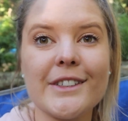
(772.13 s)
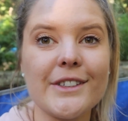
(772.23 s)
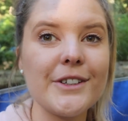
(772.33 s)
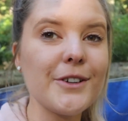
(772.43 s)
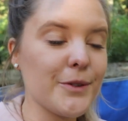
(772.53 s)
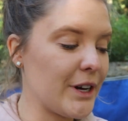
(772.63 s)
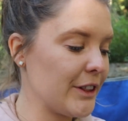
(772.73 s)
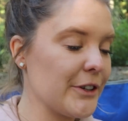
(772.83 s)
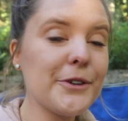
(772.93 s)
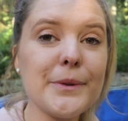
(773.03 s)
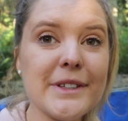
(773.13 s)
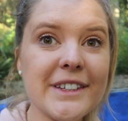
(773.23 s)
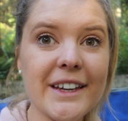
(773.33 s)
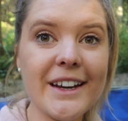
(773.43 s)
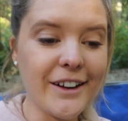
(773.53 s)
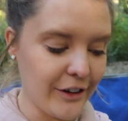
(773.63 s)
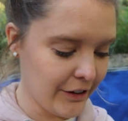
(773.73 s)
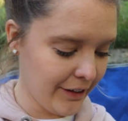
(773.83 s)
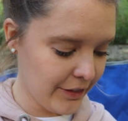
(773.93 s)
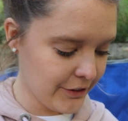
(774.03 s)
So while Luke was getting
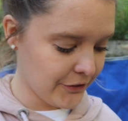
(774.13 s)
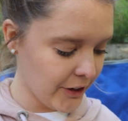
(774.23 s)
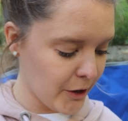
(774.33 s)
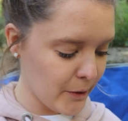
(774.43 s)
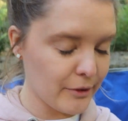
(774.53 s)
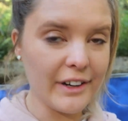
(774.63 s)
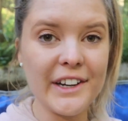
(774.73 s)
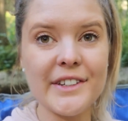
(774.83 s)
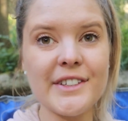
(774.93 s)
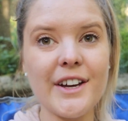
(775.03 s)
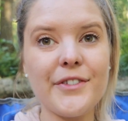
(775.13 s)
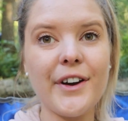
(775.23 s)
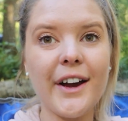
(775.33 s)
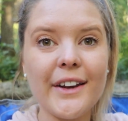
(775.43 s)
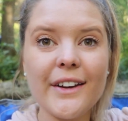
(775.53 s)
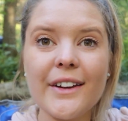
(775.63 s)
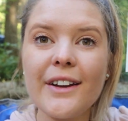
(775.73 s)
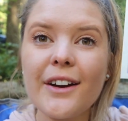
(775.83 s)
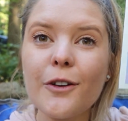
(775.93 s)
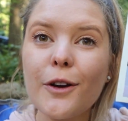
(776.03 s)
all the firewood ready and stuff, I
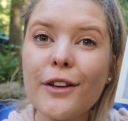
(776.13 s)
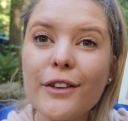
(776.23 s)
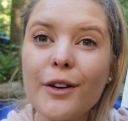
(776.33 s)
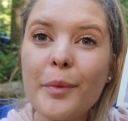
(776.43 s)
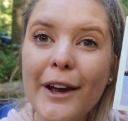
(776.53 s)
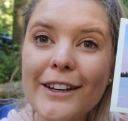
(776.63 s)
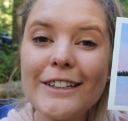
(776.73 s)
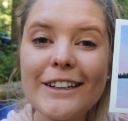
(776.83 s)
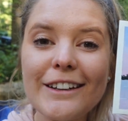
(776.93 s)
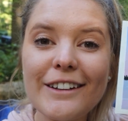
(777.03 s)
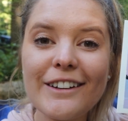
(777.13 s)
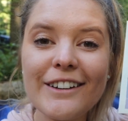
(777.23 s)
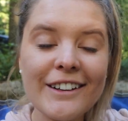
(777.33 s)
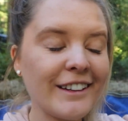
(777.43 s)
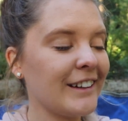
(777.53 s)
did a quick little painting here.